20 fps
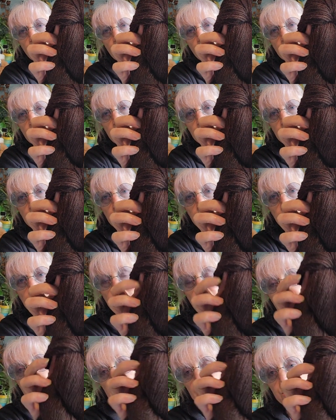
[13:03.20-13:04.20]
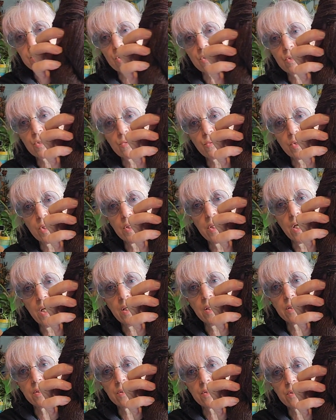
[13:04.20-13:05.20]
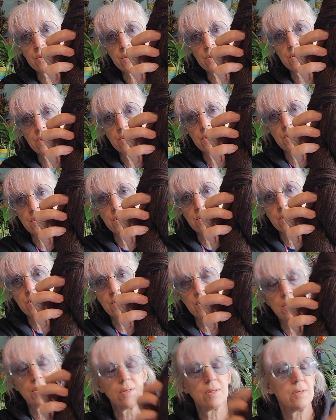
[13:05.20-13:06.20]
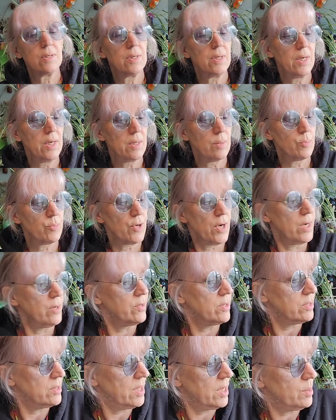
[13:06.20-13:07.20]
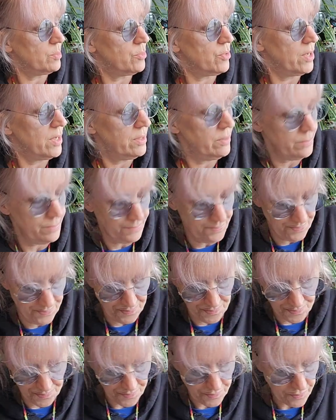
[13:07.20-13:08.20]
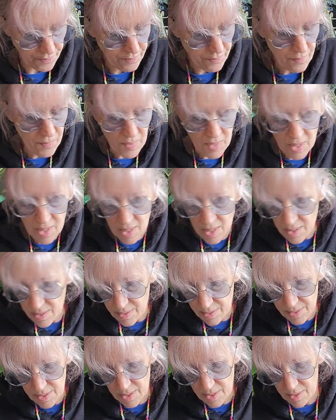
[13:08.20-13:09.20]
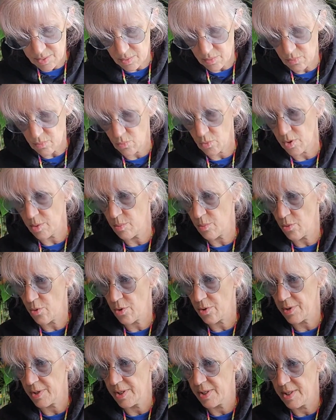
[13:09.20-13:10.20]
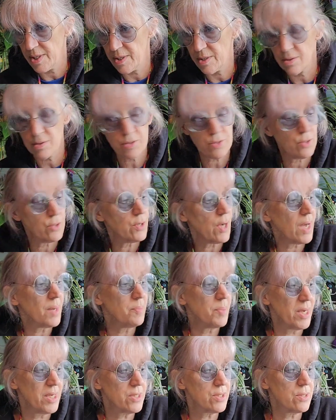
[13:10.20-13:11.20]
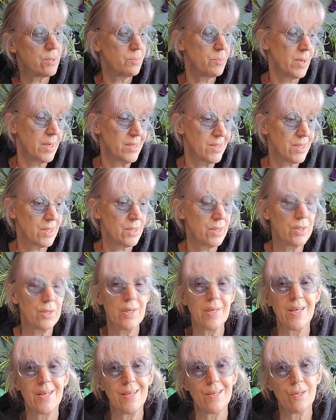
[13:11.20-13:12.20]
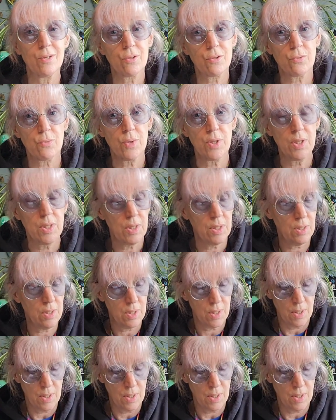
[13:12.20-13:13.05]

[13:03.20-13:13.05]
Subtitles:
works. That actually looks really nice. Yeah, brown and light brown. And then one more in here. So I basically you're getting 3